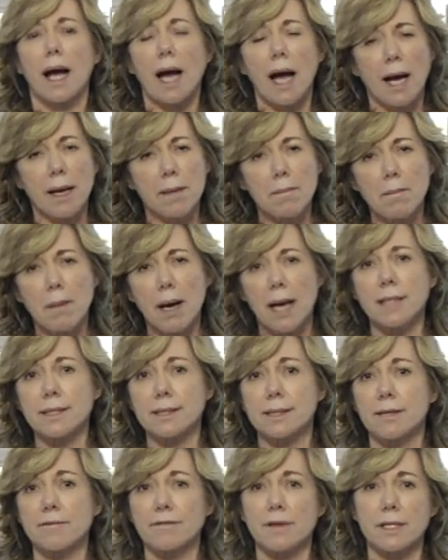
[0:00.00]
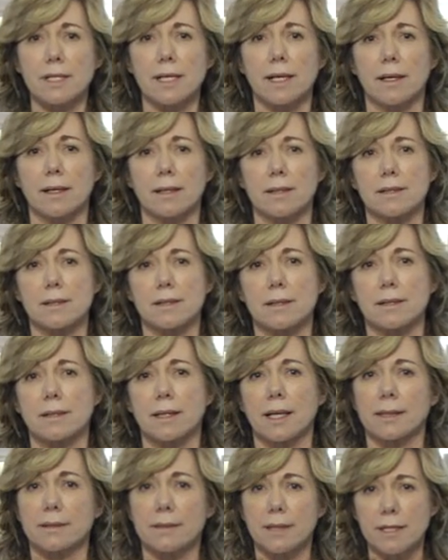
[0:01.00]
I must emphasize
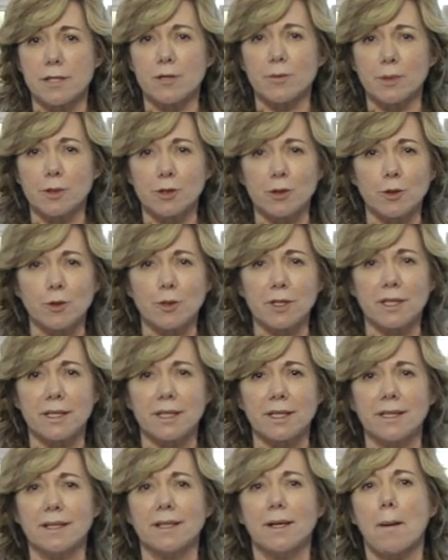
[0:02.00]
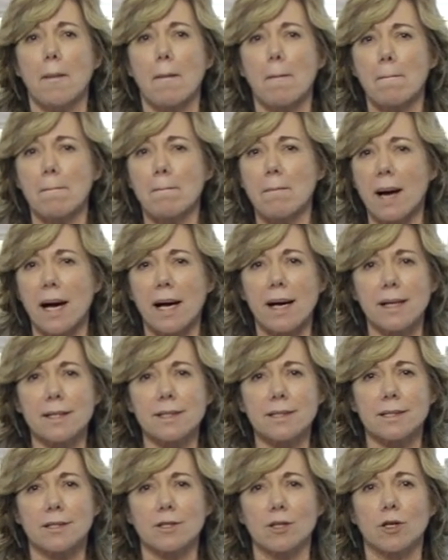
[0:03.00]
that this opportunity
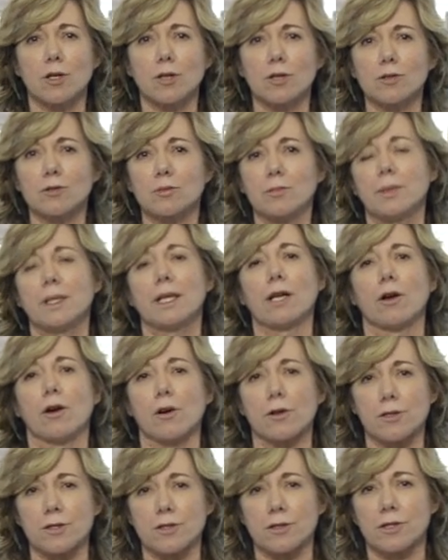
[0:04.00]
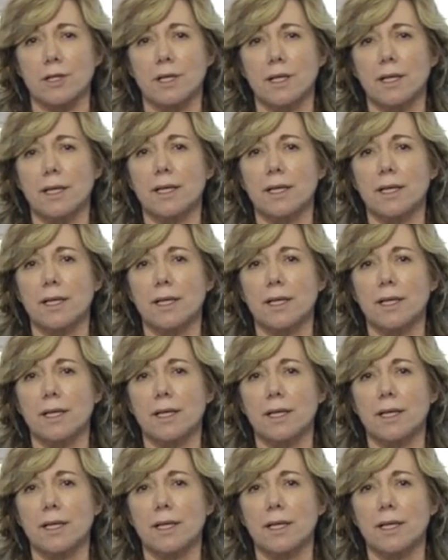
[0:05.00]
must not be lost.